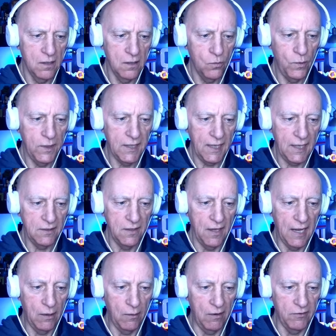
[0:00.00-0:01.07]
We can,
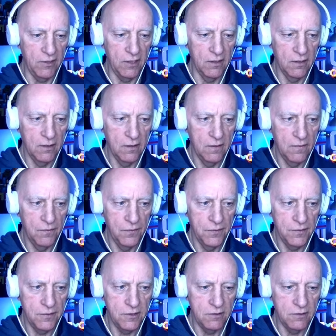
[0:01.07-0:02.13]
however,
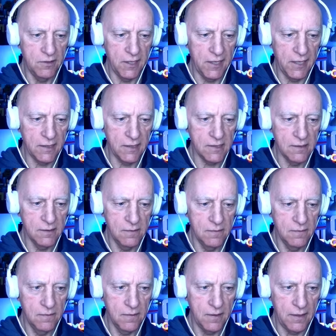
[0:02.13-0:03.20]
do that.
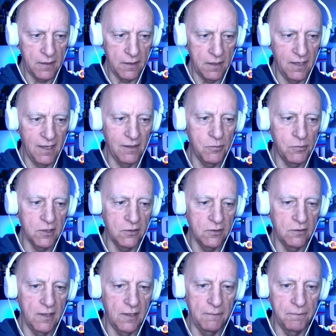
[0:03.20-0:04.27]
Um, we can't do
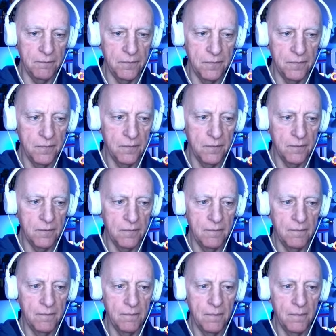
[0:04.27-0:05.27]
that.